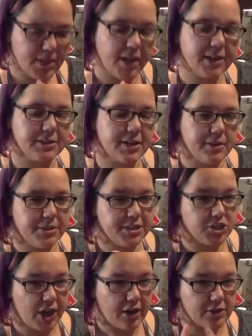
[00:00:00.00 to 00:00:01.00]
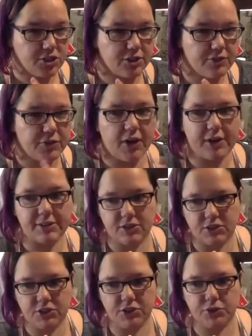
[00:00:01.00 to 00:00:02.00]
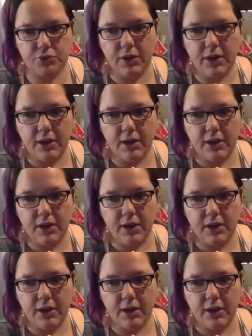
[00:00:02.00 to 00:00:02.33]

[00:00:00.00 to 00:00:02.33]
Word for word: it's going to be challenging for us to